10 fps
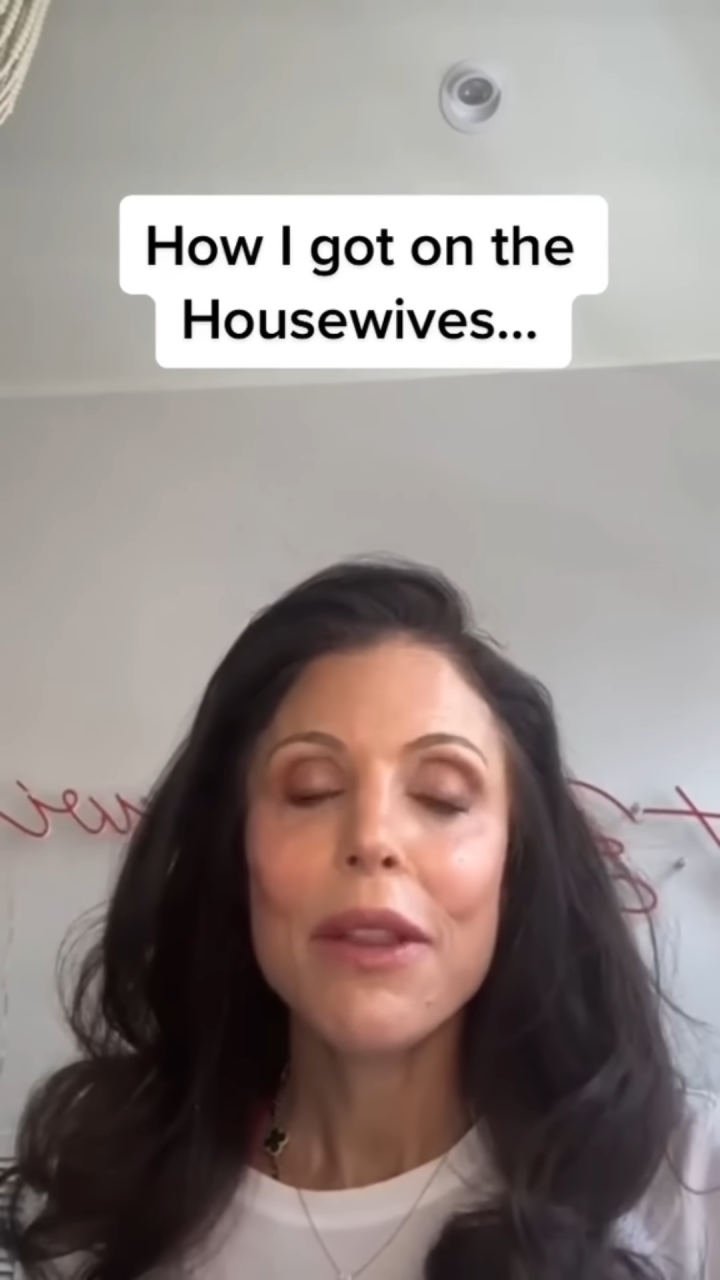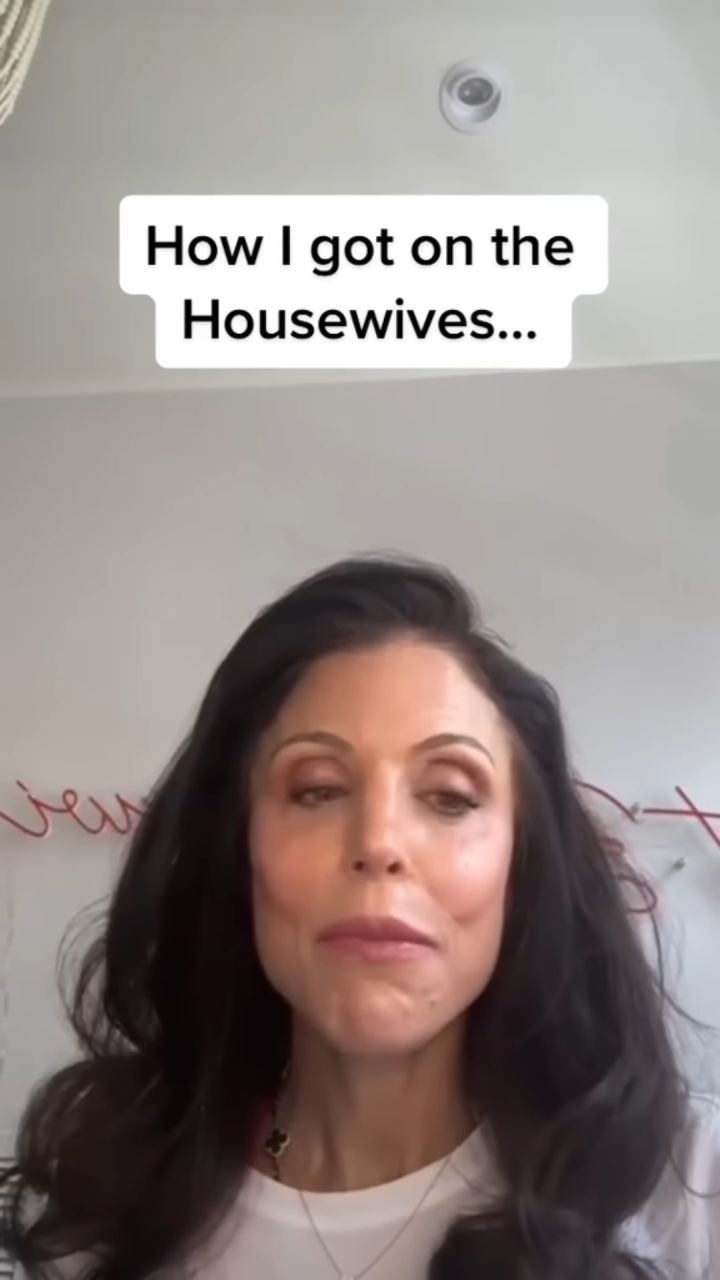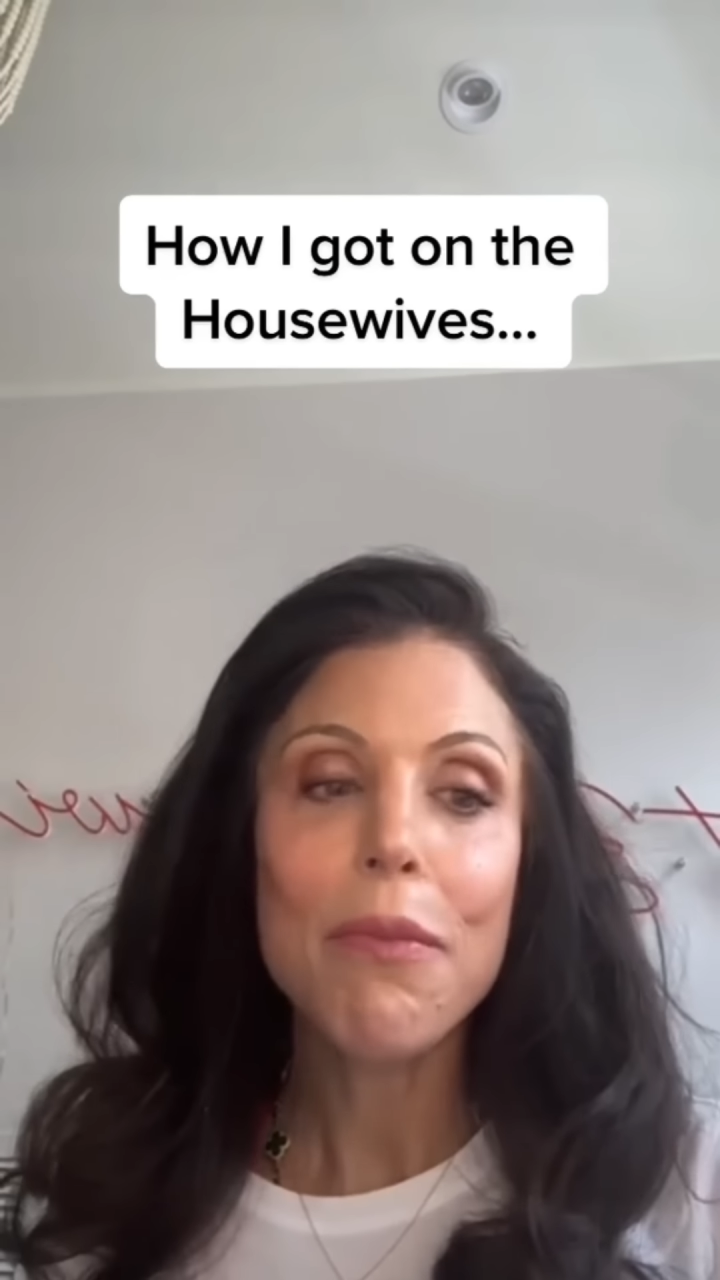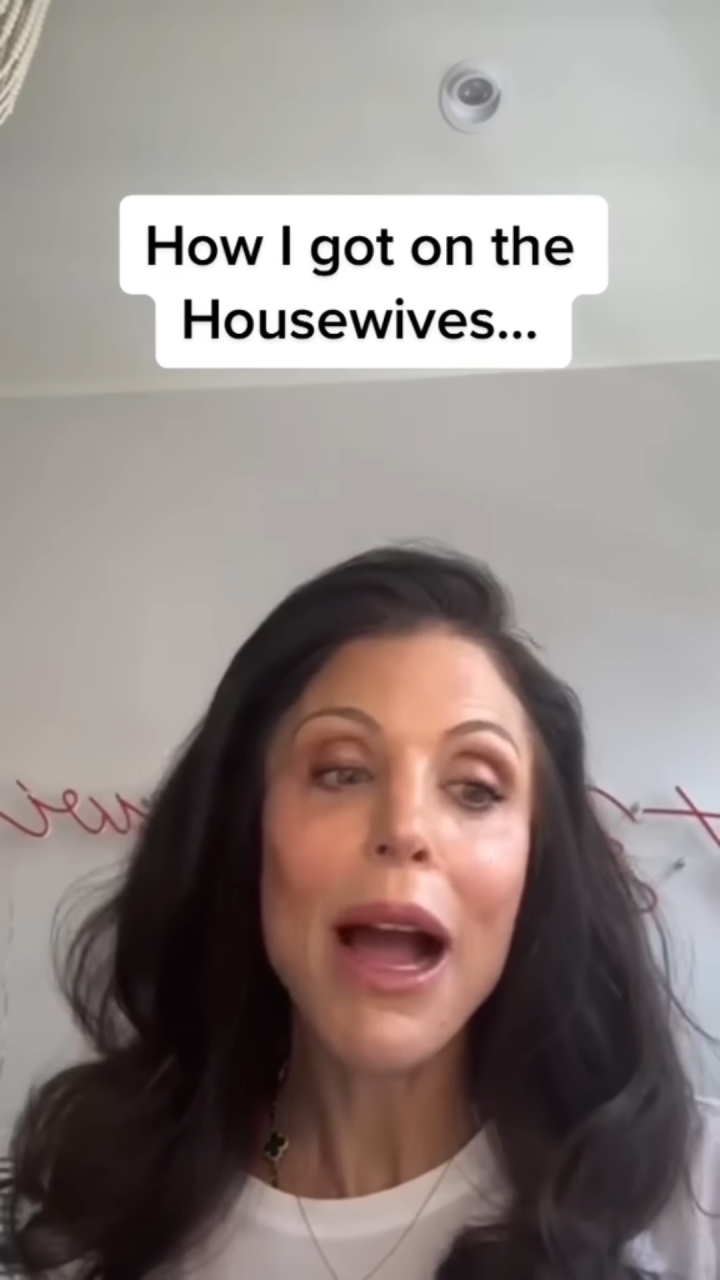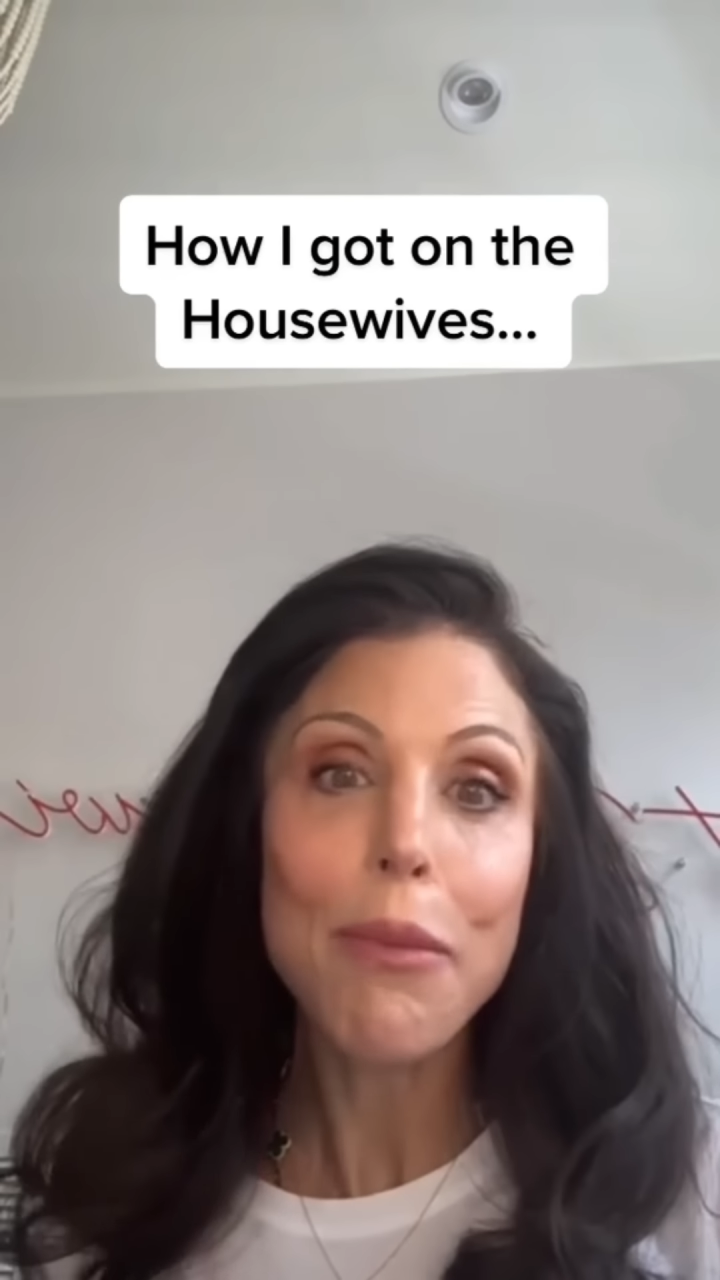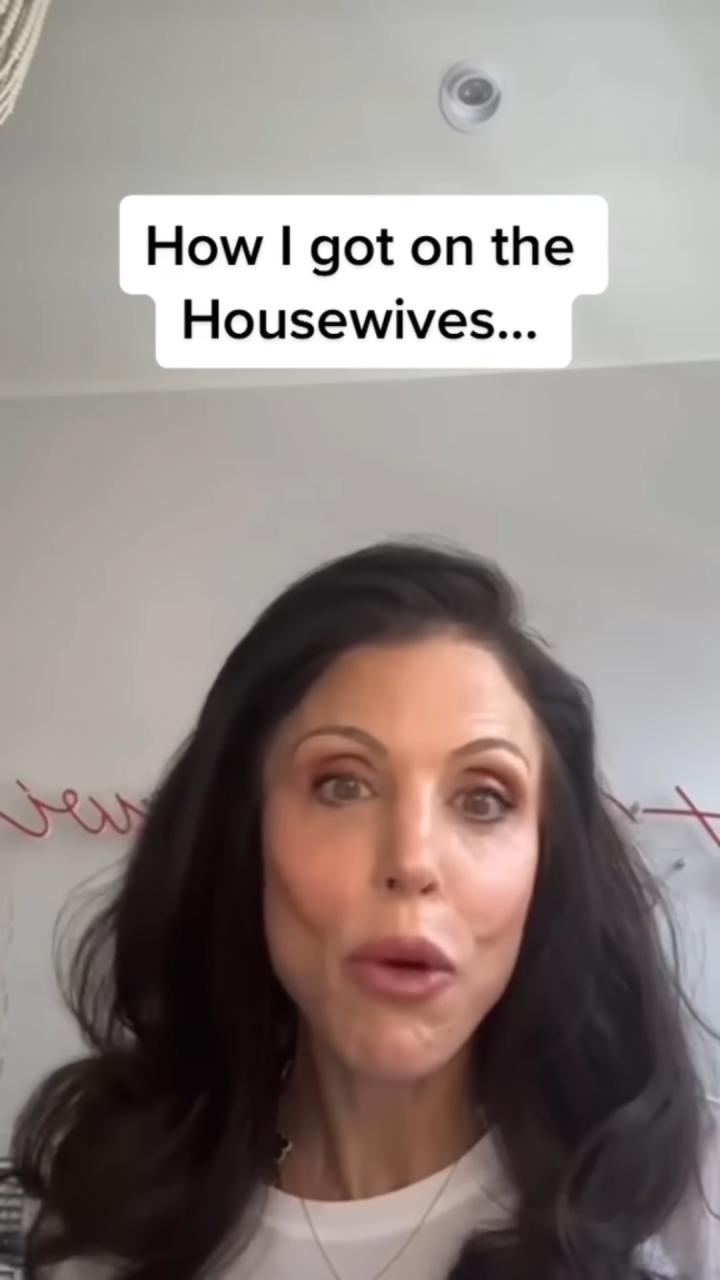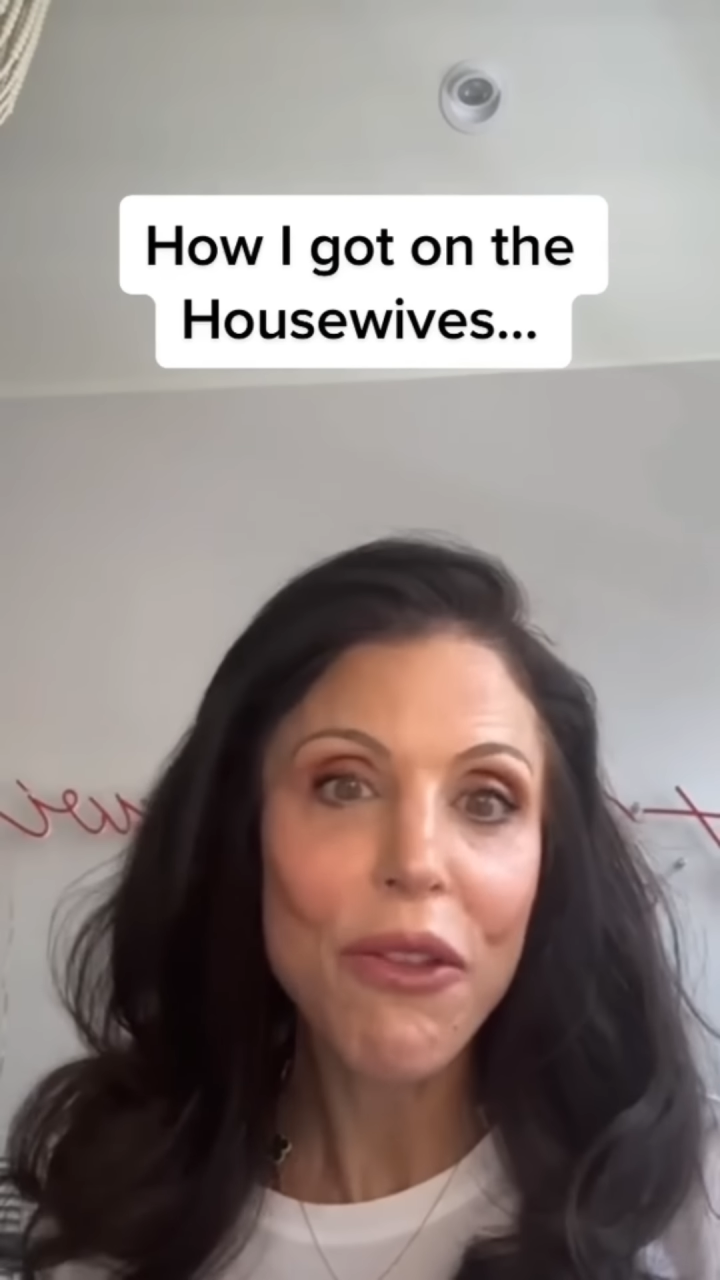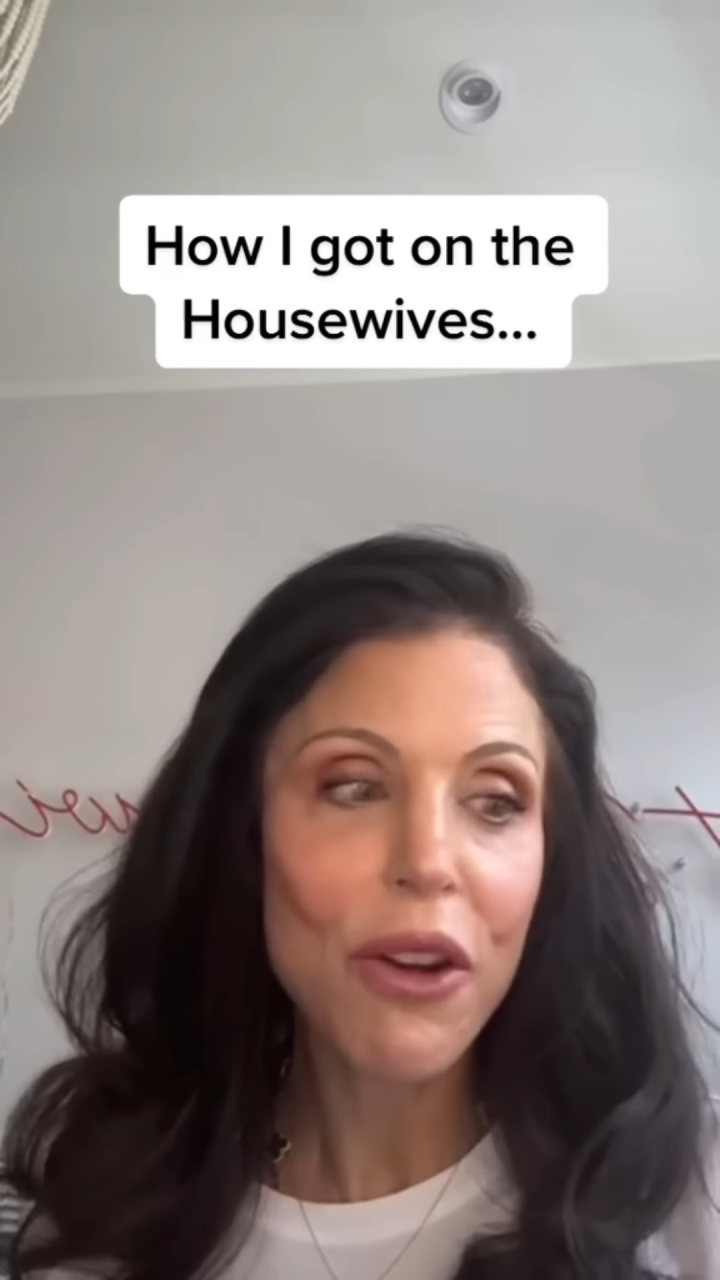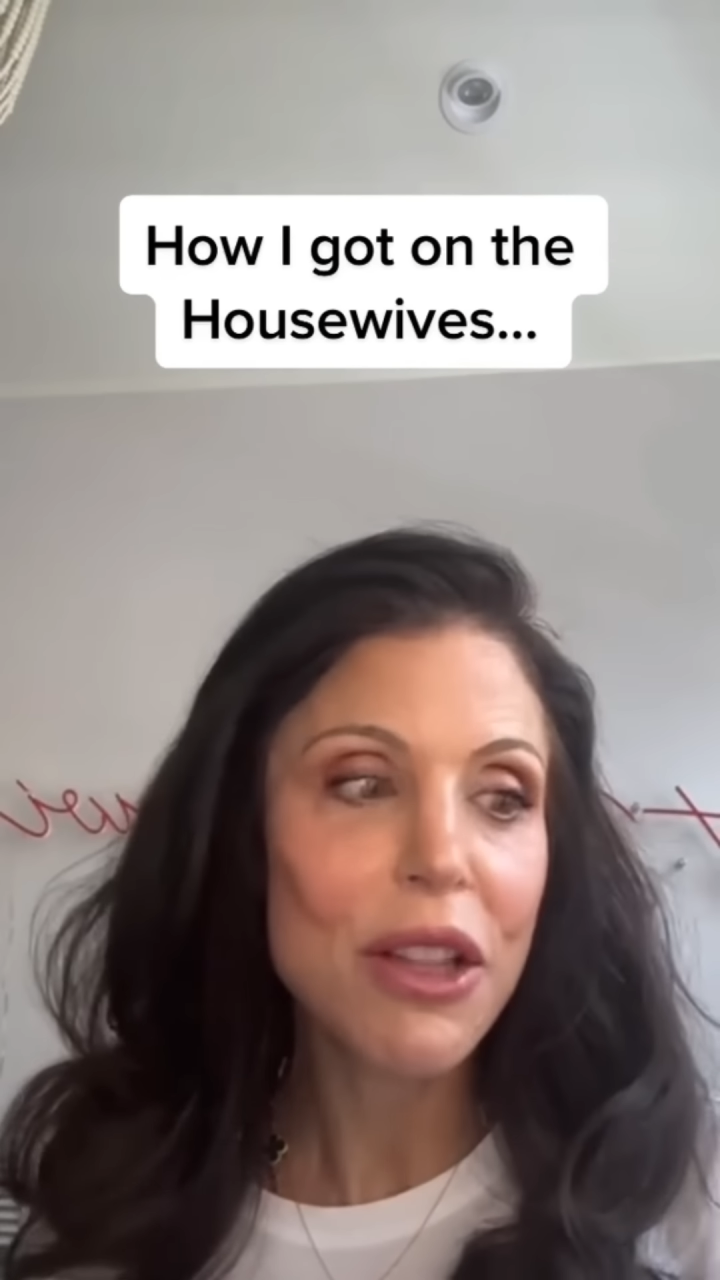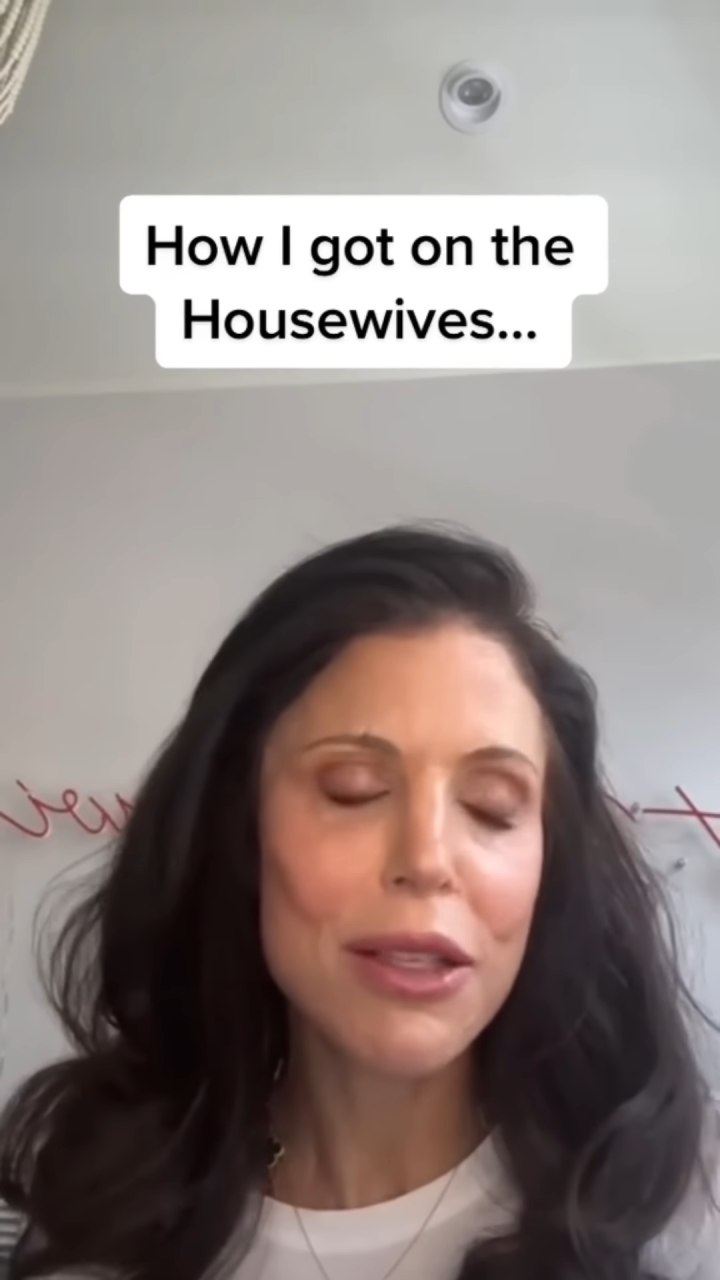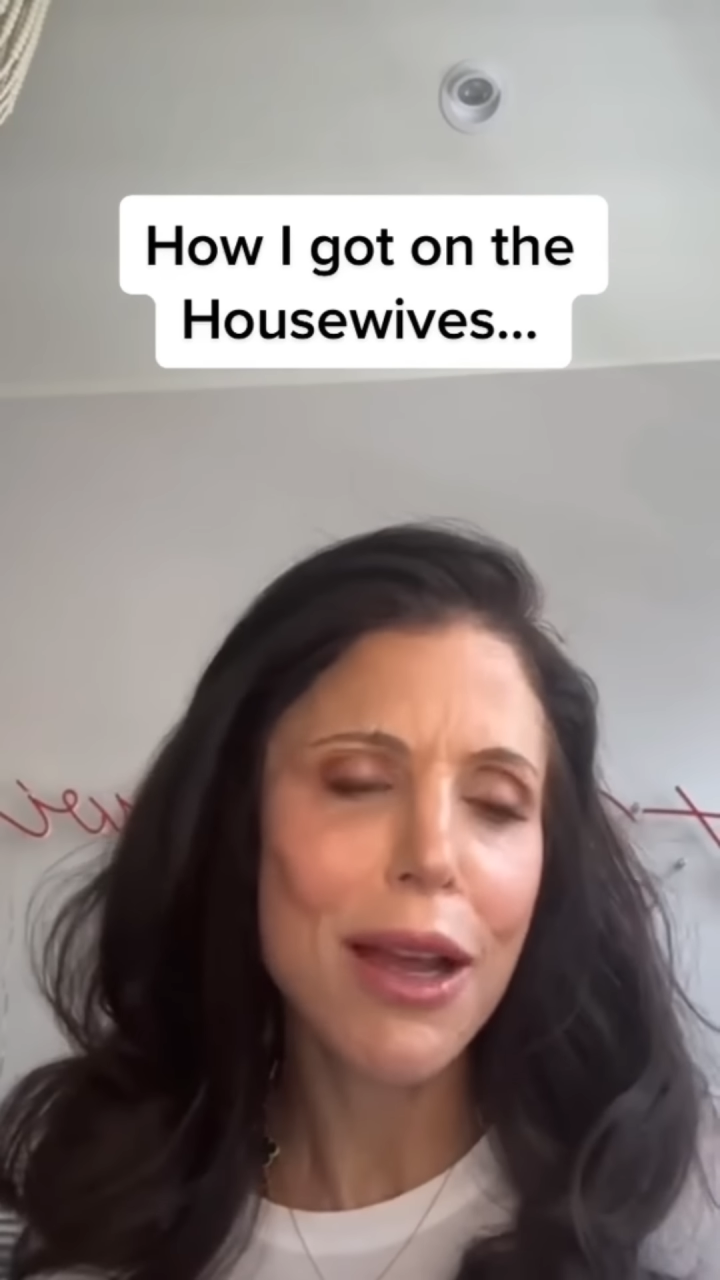my boyfriend at the